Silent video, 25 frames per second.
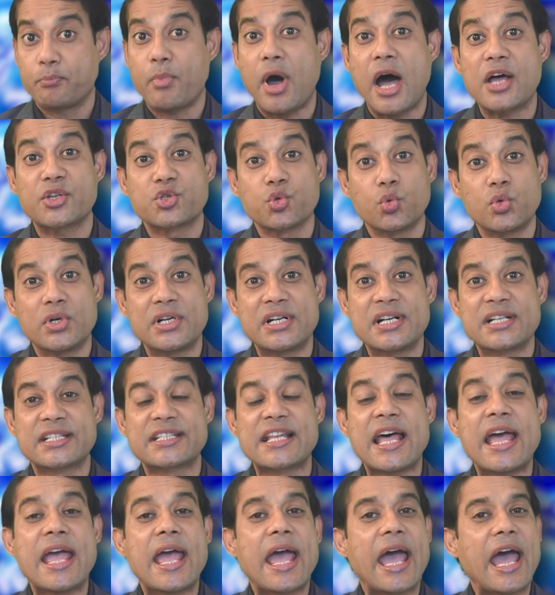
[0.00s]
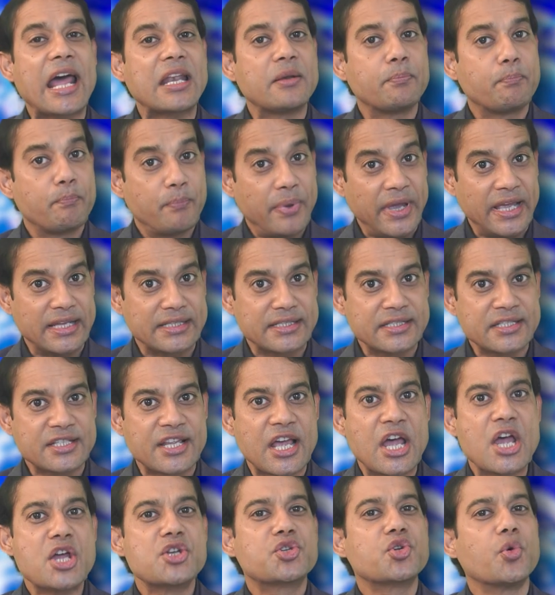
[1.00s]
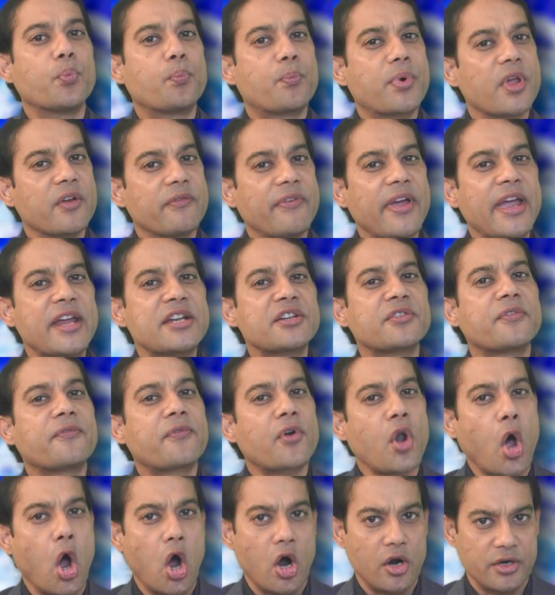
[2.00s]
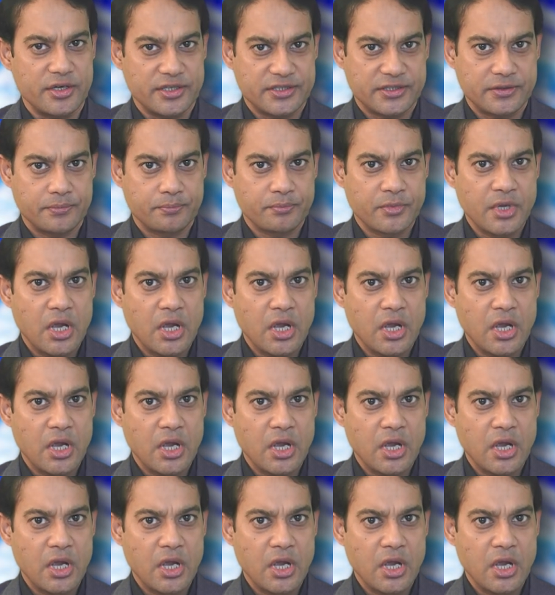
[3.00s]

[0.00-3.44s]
passwords, and PINs to prevent frauds.